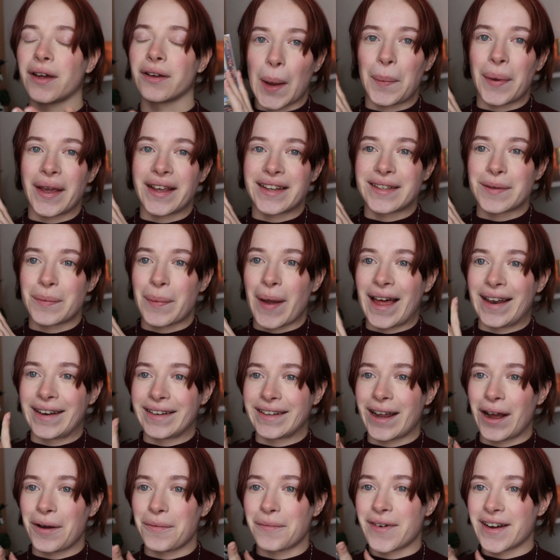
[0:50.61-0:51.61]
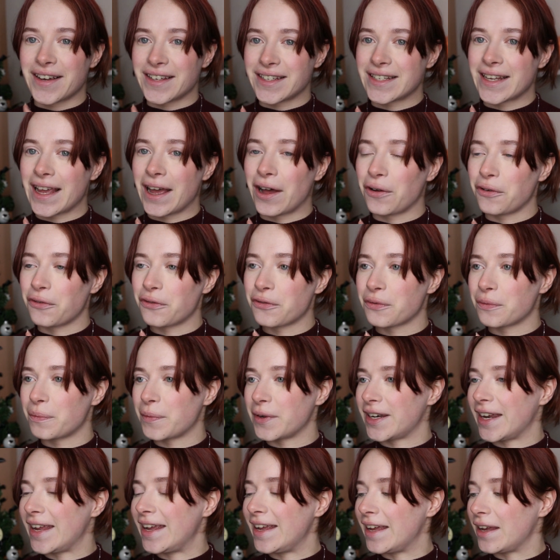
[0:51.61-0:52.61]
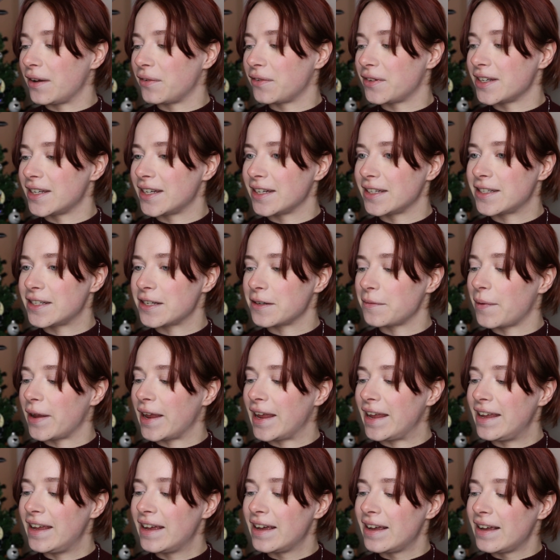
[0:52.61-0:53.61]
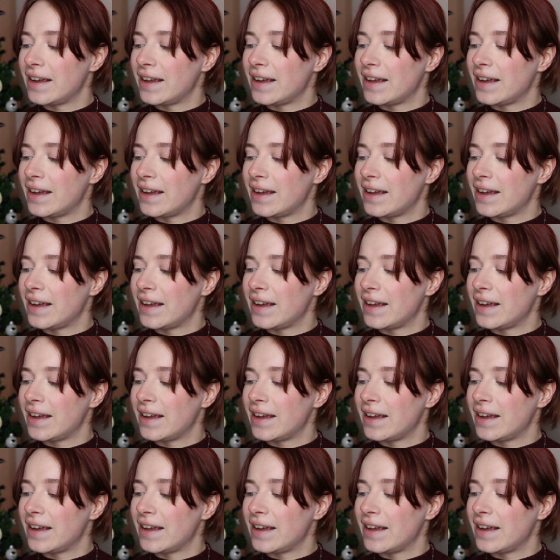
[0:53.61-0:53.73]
I picked the palette up myself, but he gifted it to me.